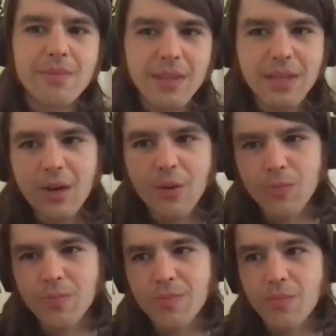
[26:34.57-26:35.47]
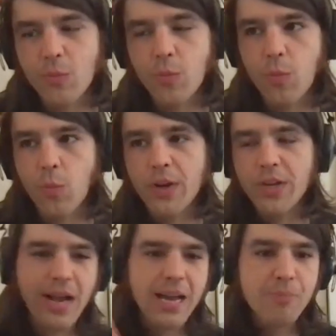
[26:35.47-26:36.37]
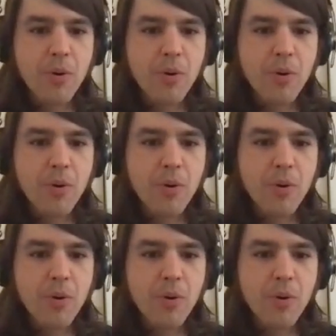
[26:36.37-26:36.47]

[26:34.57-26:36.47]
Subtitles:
you know, when you're kind of